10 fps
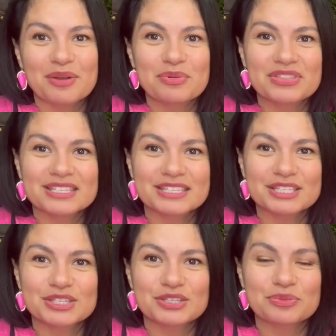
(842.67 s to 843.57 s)
This is
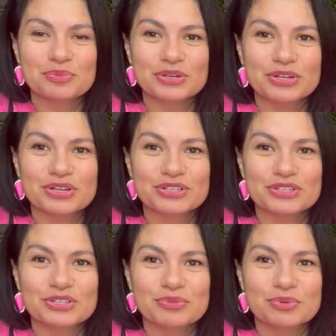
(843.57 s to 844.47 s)
super,
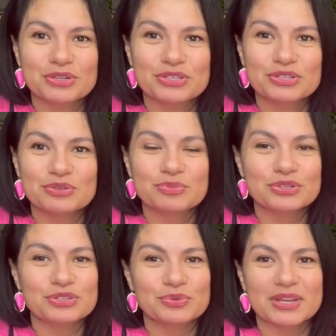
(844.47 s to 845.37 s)
super, super
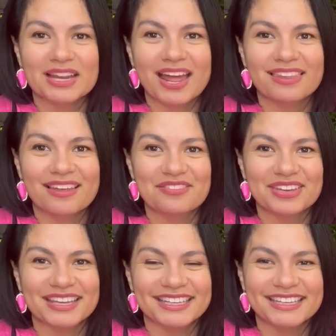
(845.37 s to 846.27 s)
sweet. I love
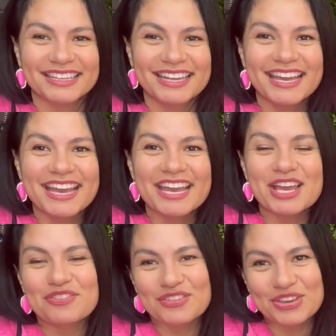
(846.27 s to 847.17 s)
it.
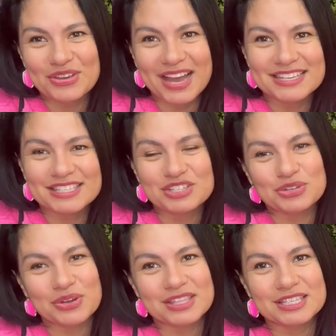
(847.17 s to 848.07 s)
If you guys
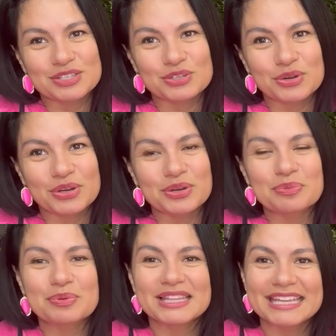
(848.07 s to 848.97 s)
enjoyed this tutorial,
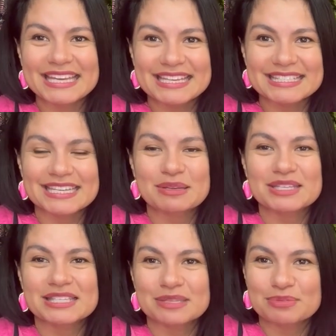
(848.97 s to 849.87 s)
please
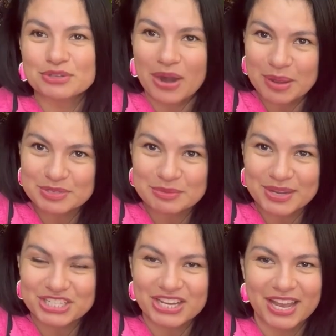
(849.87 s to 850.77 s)
subscribe to
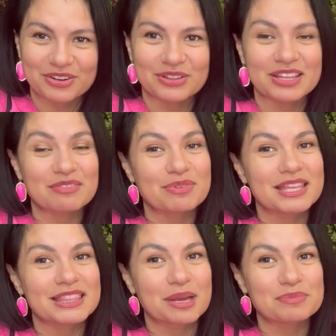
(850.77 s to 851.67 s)
my channel, leave me a
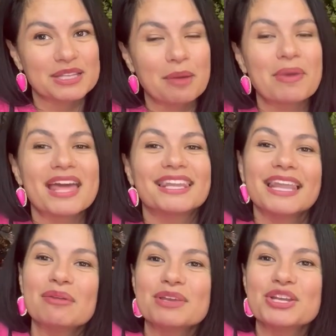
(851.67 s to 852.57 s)
thumbs up, and
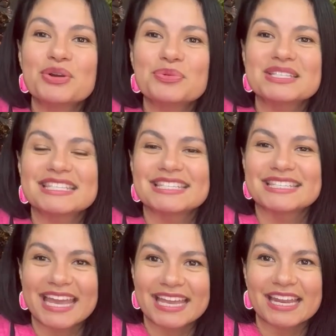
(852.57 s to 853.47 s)
let me know what
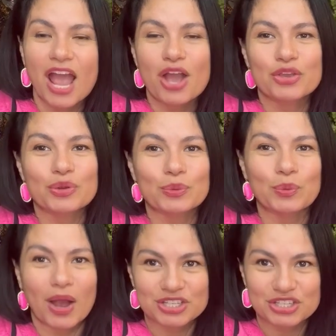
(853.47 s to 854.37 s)
state you're
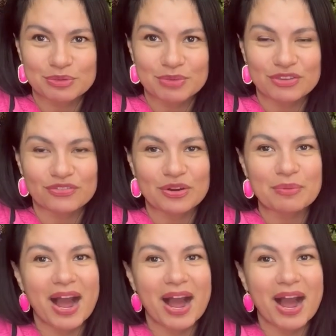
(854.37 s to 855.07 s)
watching me from.